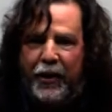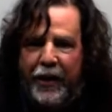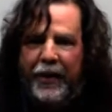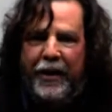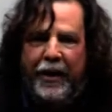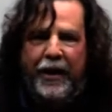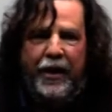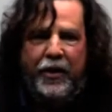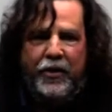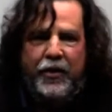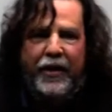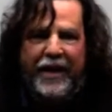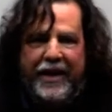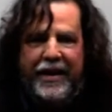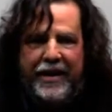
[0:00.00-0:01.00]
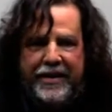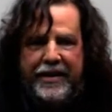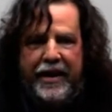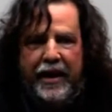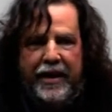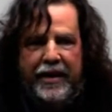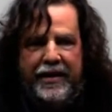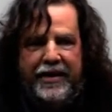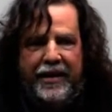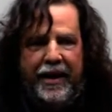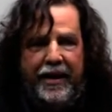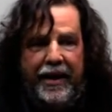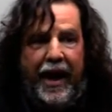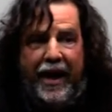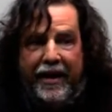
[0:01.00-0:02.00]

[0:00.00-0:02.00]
So, so in a sense,